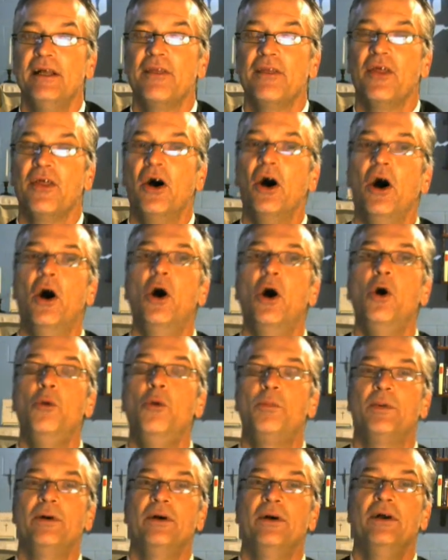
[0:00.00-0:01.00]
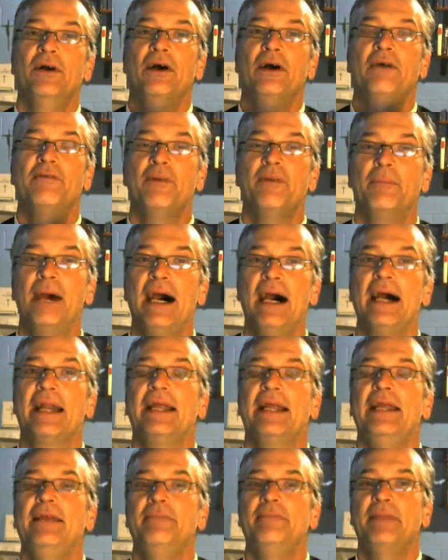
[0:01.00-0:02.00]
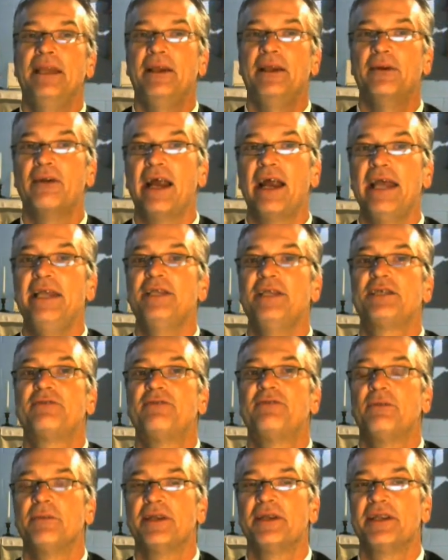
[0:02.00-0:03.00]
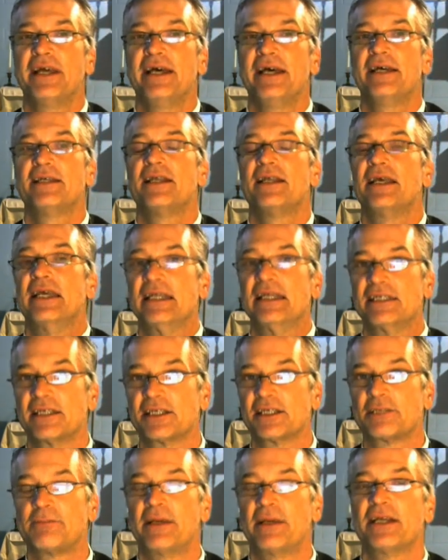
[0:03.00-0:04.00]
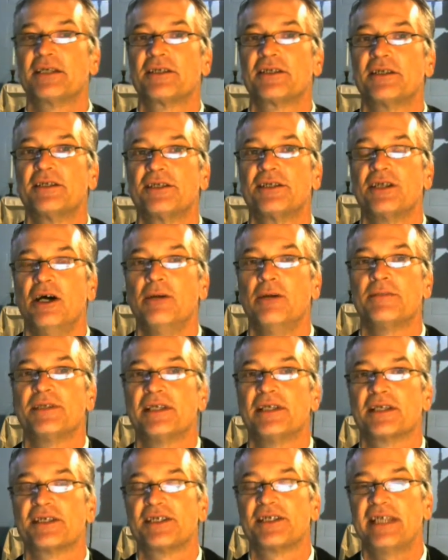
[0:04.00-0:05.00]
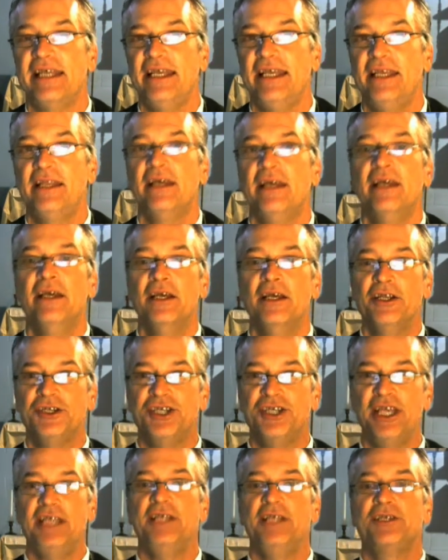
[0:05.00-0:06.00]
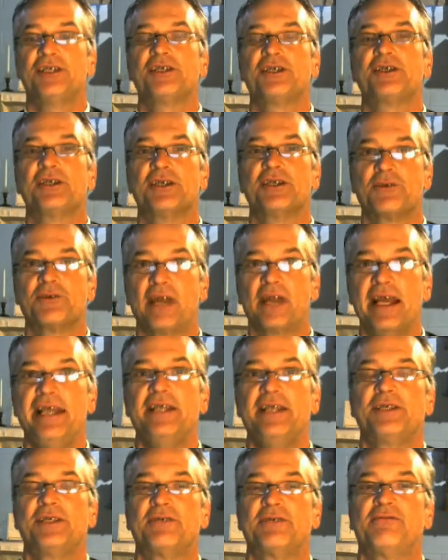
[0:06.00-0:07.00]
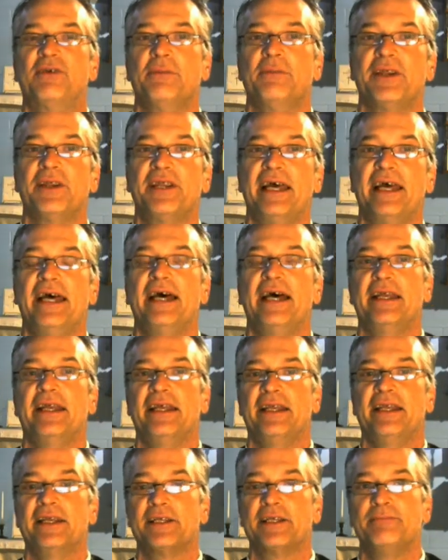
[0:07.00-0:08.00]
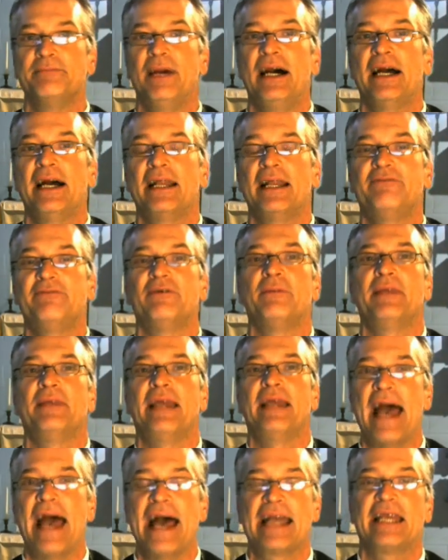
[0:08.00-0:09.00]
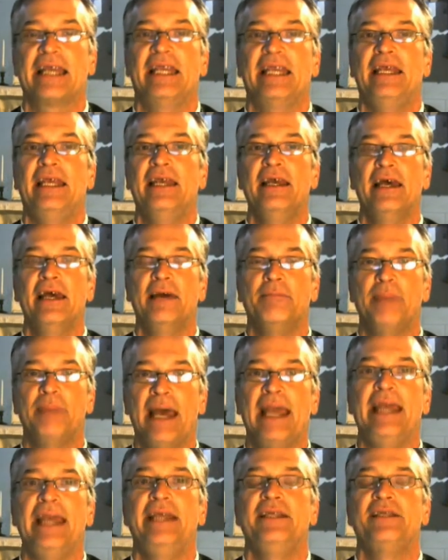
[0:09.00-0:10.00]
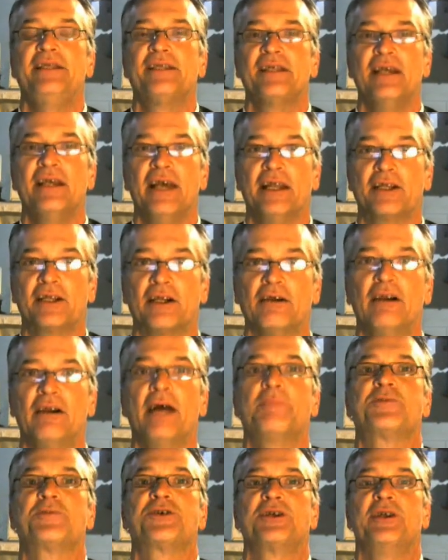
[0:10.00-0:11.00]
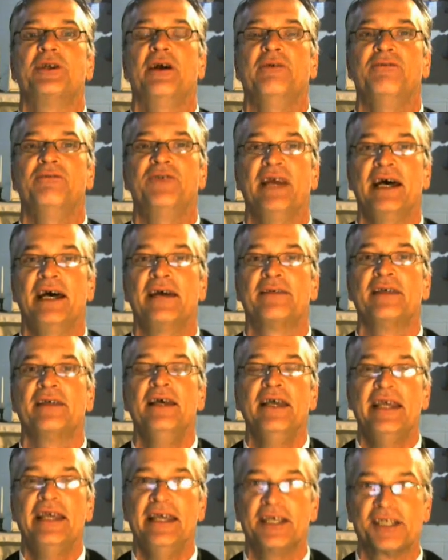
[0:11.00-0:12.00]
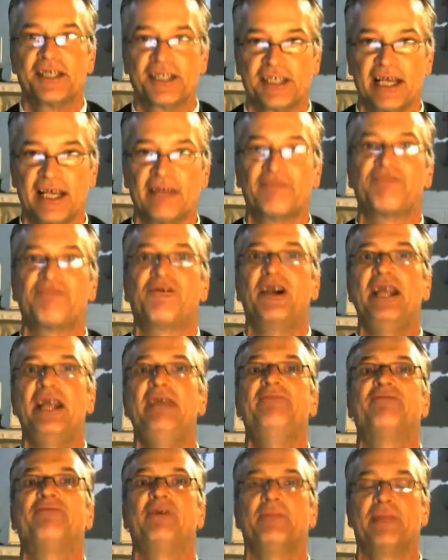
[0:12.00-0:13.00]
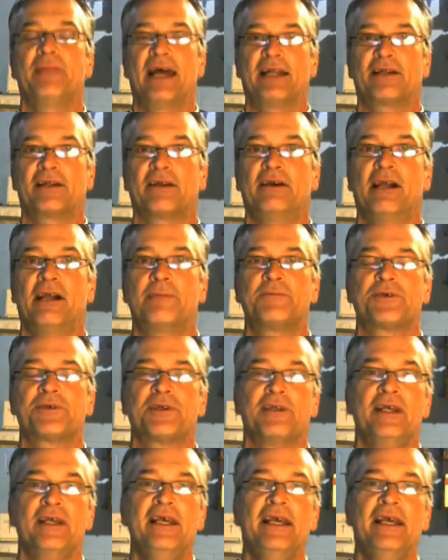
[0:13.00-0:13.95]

The hope of the body being raised from the dead is expressed in Psalm 16. Jesus is raised from the dead in his body from the agony and pains and corruption of death. He is set free from that corruption.